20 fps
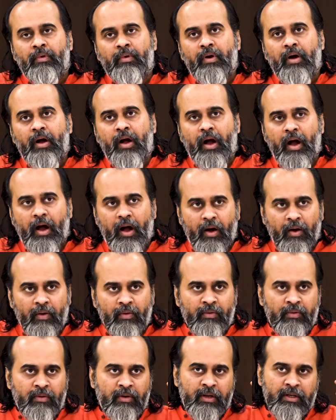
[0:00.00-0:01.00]

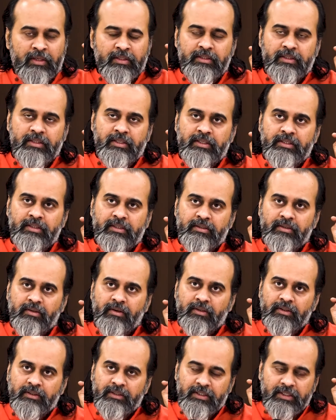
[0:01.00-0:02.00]
how does this
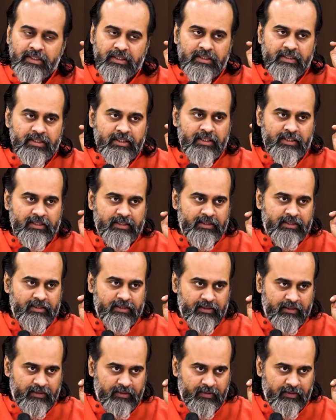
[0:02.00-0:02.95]
consciousness